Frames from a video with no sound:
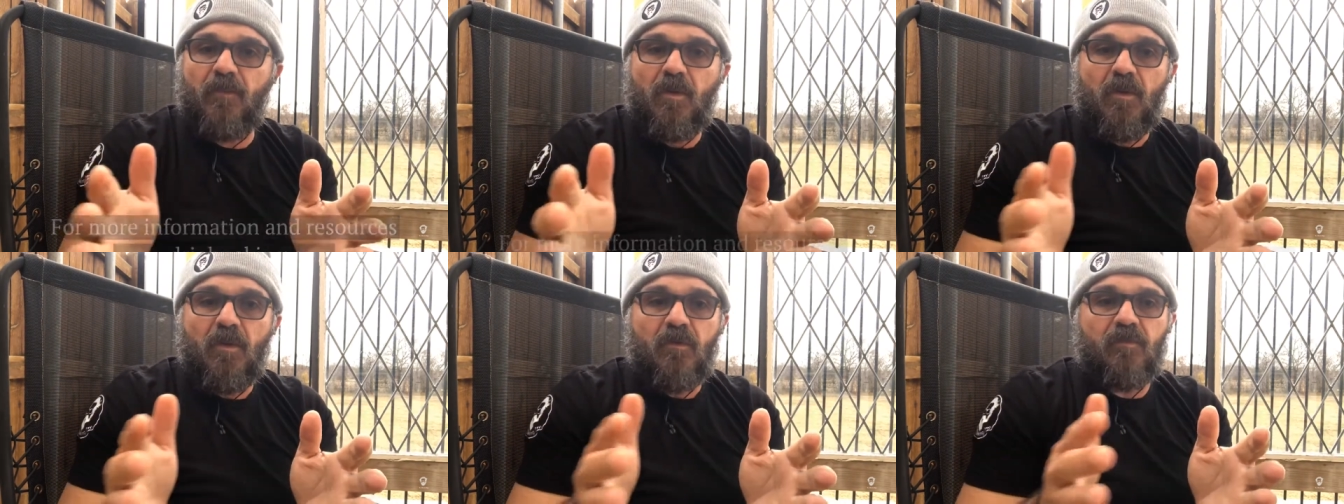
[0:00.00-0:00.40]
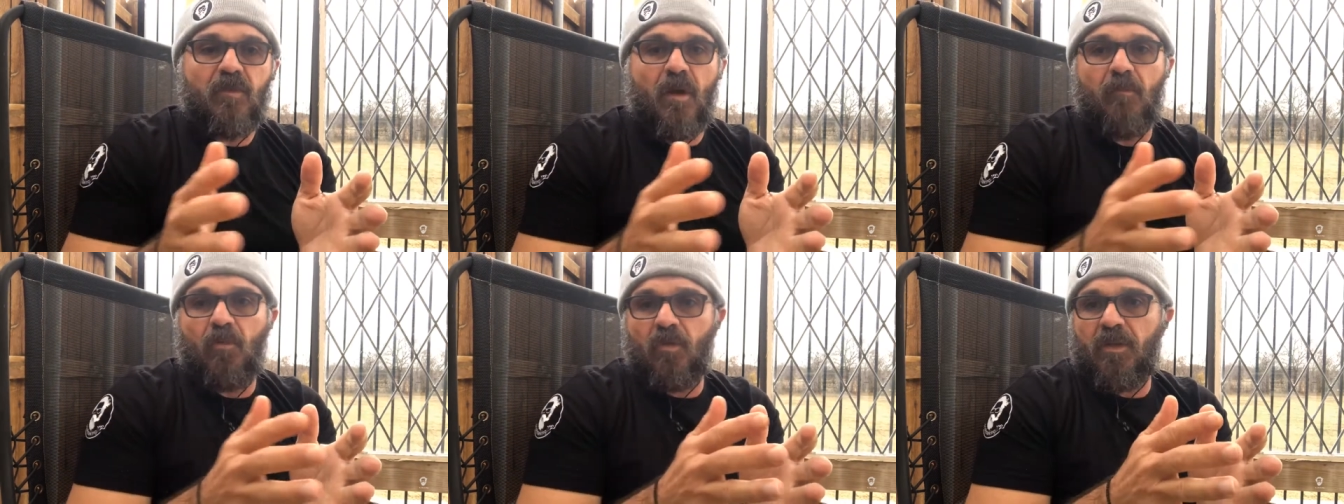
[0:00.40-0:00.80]
So
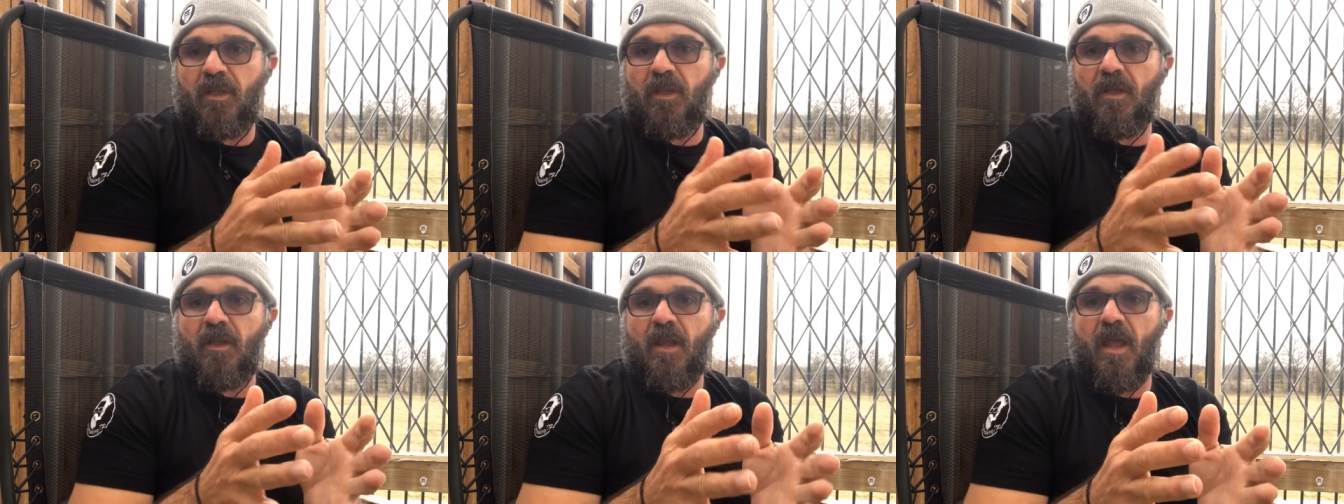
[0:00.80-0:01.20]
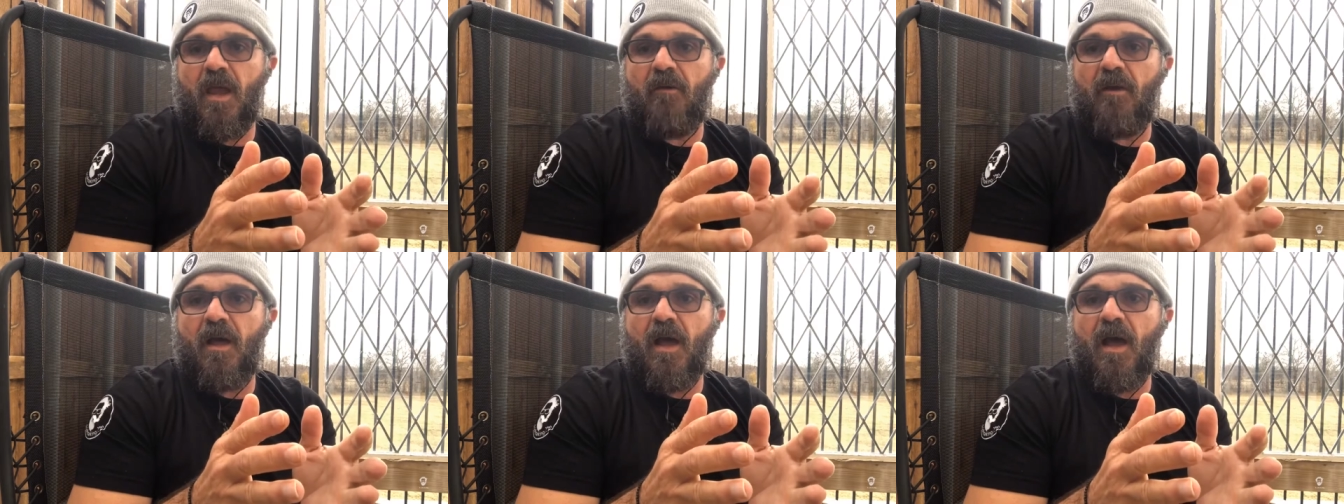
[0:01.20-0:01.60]
I'm looking at an
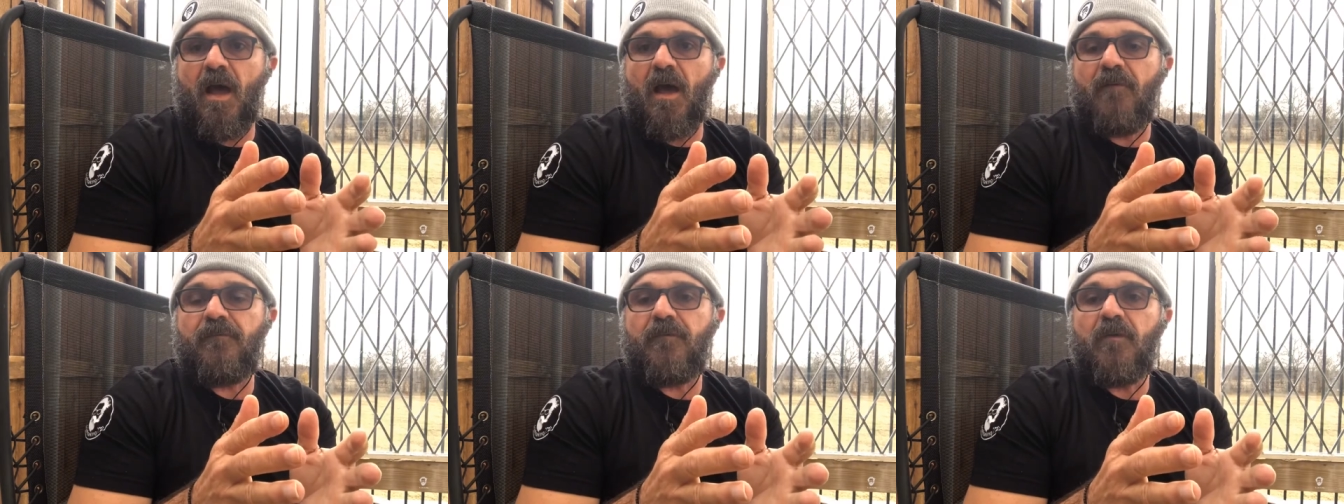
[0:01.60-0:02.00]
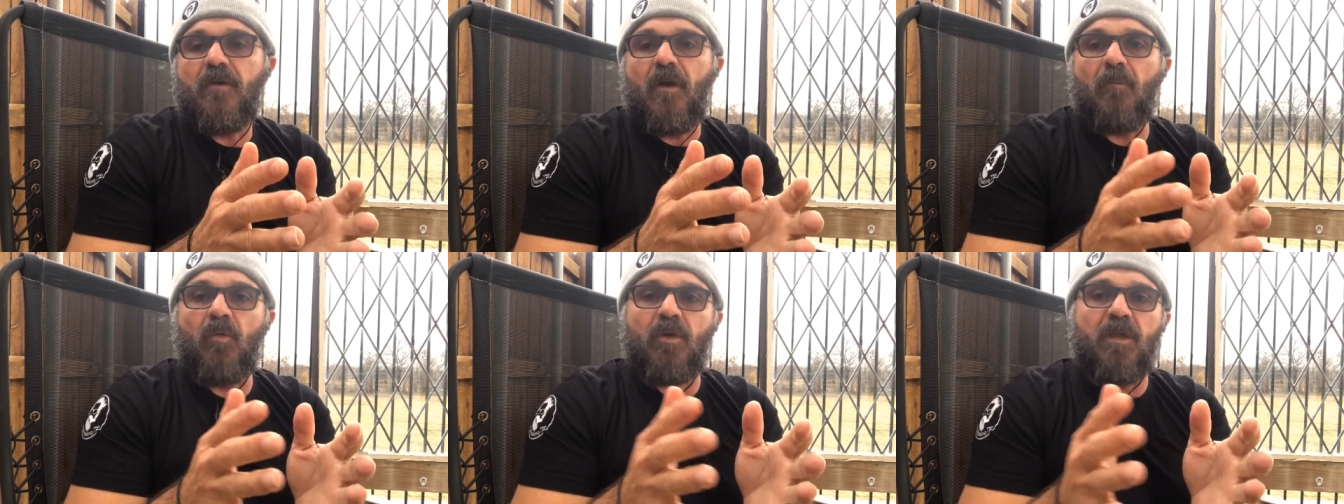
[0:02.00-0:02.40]
hour and a half,
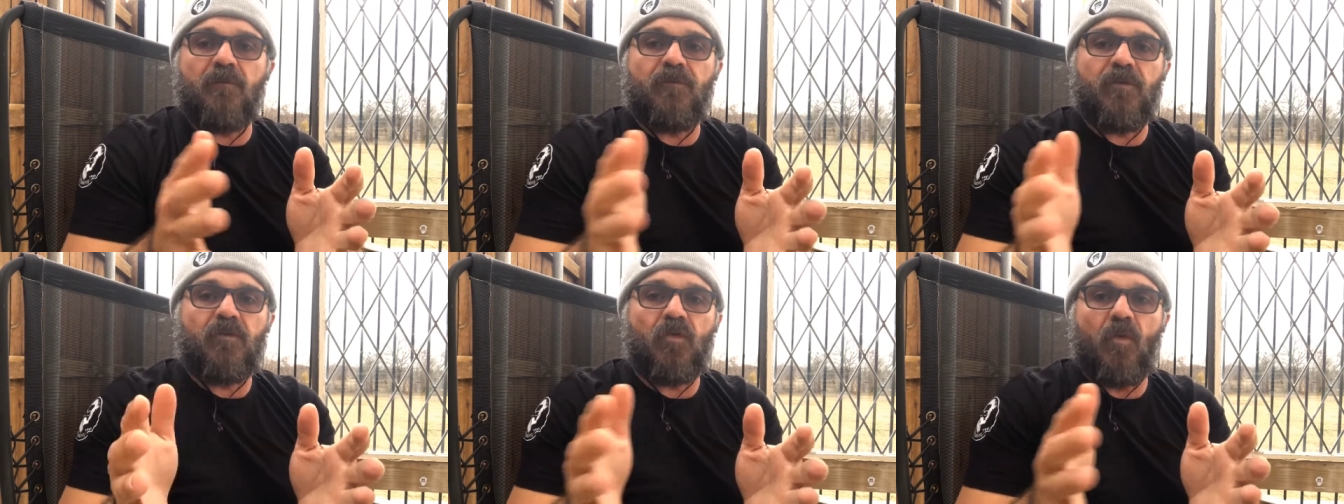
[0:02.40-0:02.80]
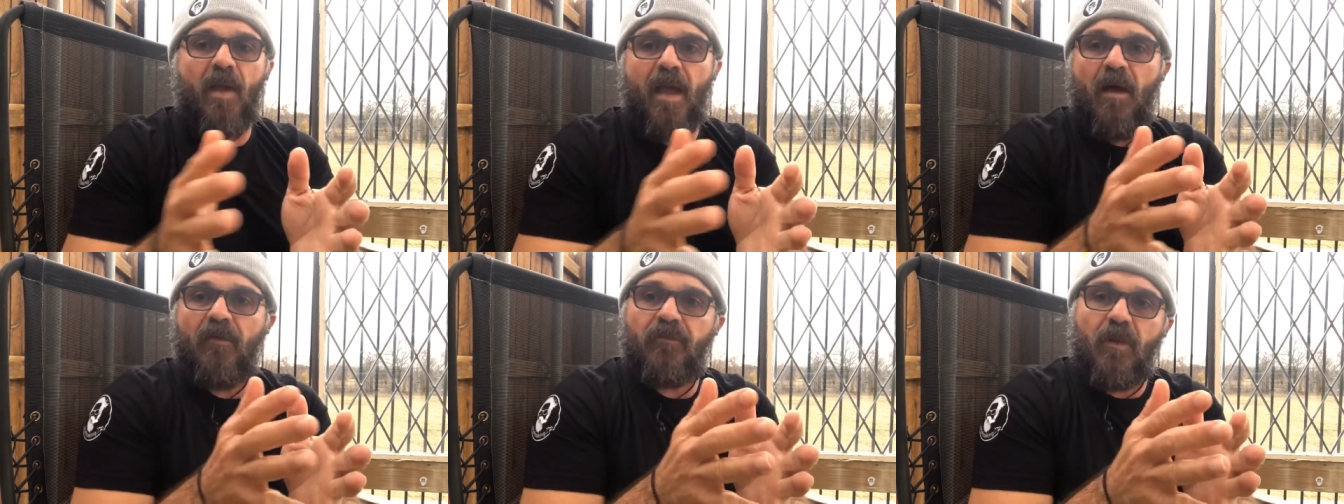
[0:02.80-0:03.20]
I'm looking for two
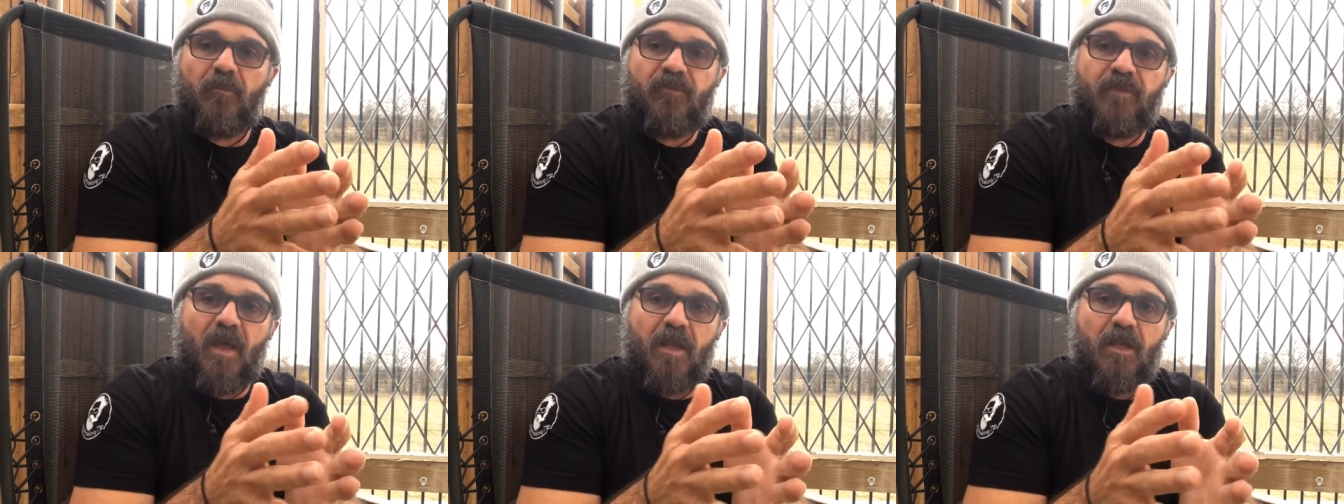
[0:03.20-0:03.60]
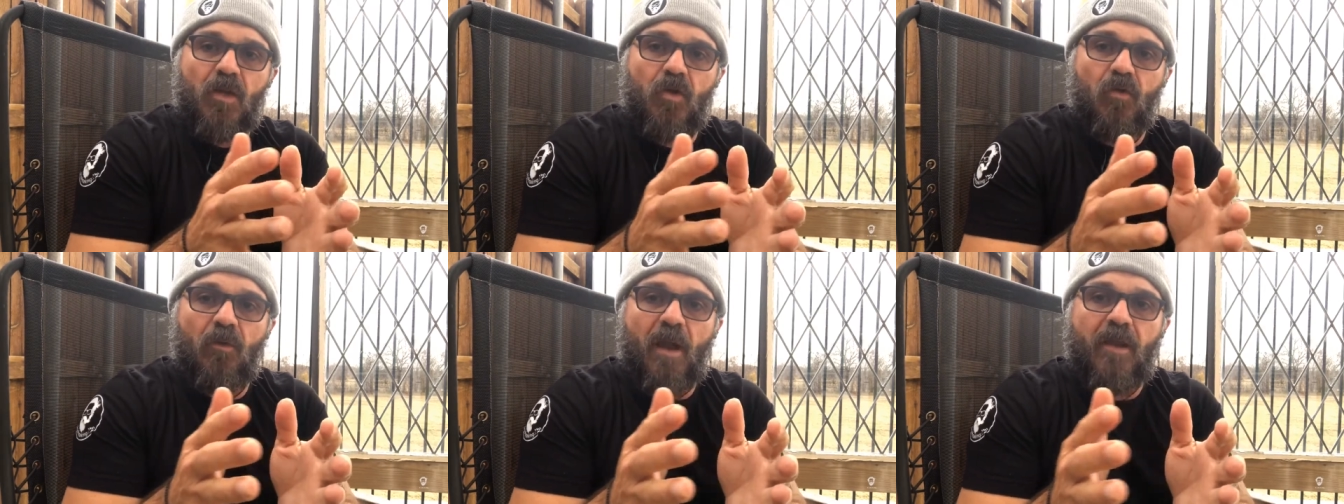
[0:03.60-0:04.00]
hours, and I'm starting to
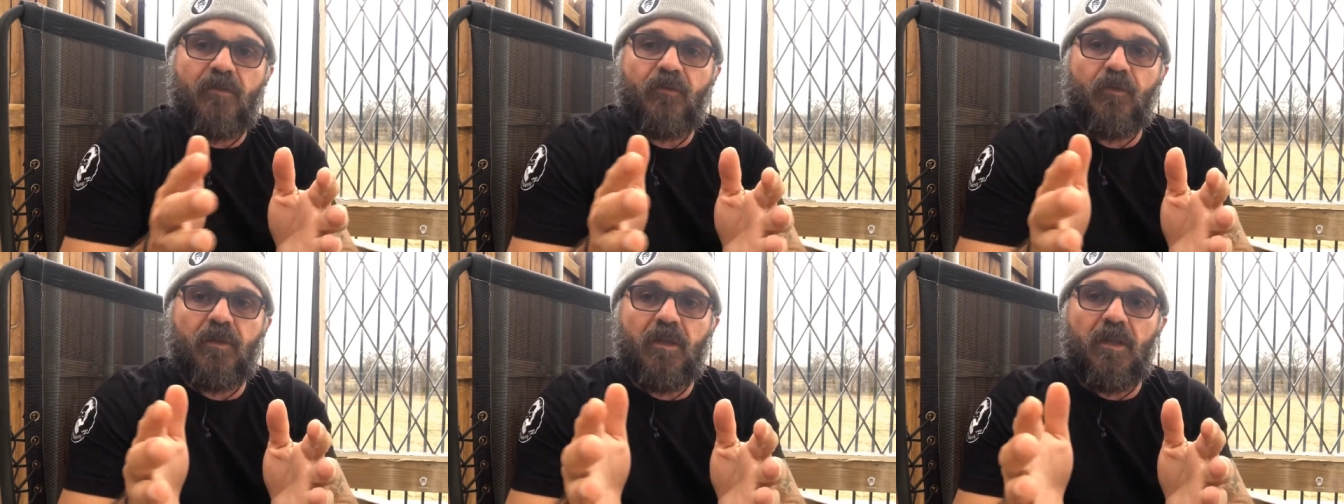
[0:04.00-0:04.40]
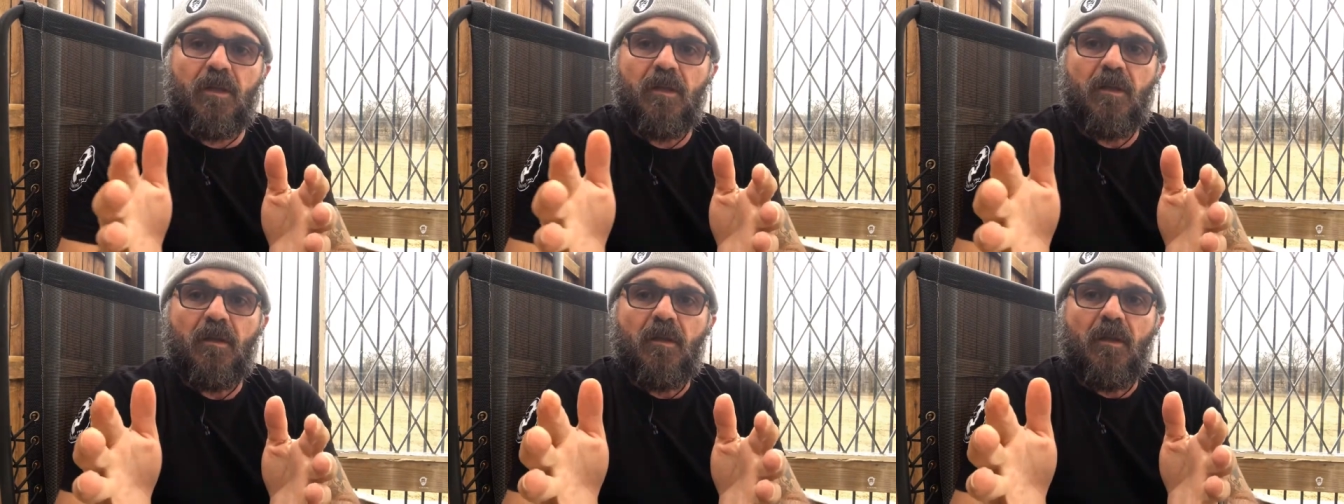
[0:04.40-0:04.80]
gracefully
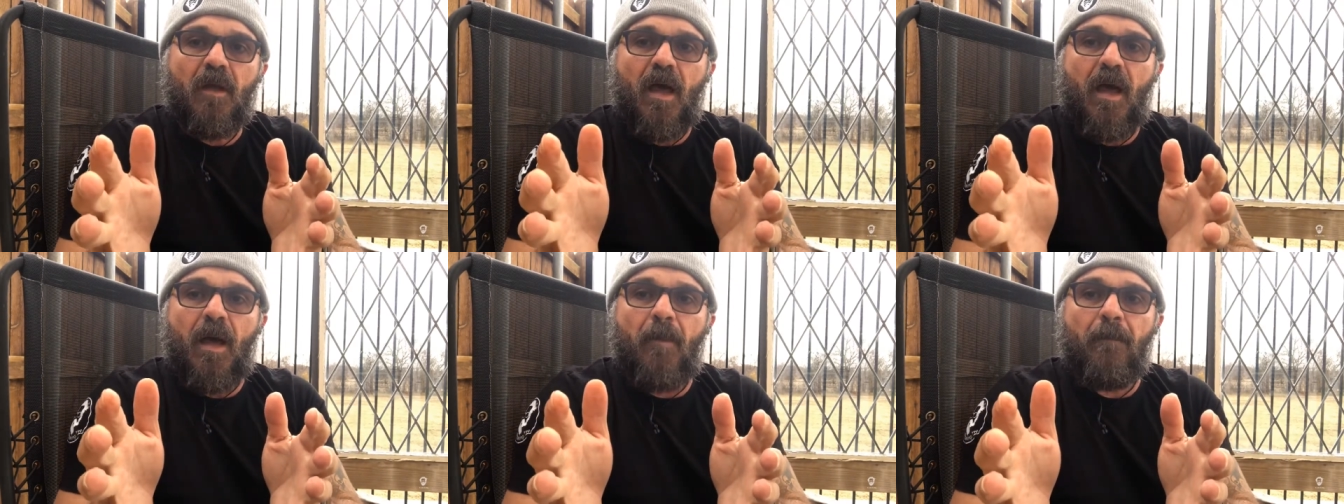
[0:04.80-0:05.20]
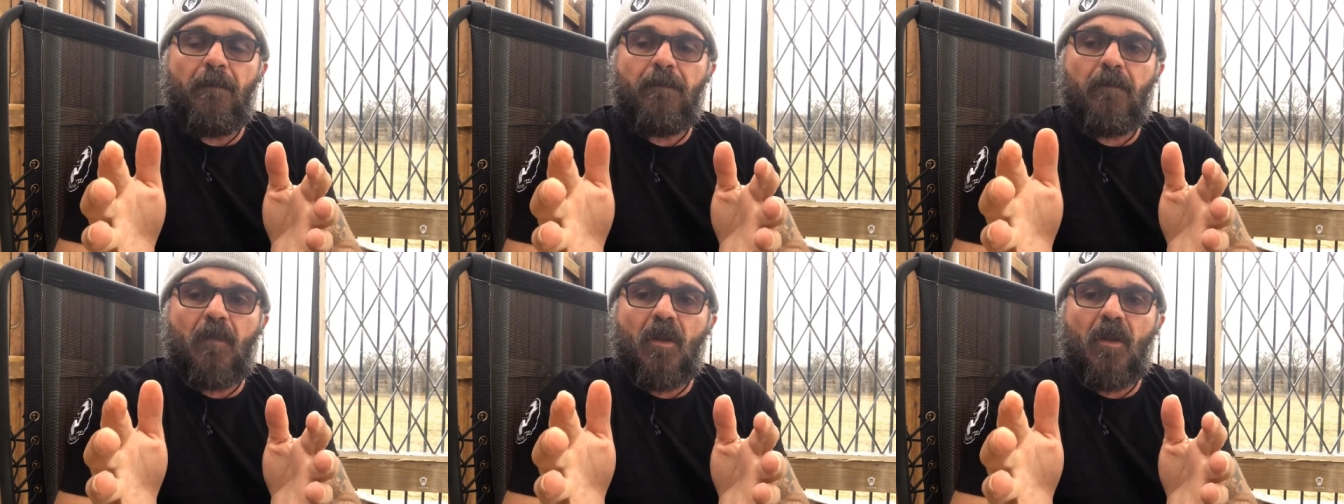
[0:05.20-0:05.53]
um,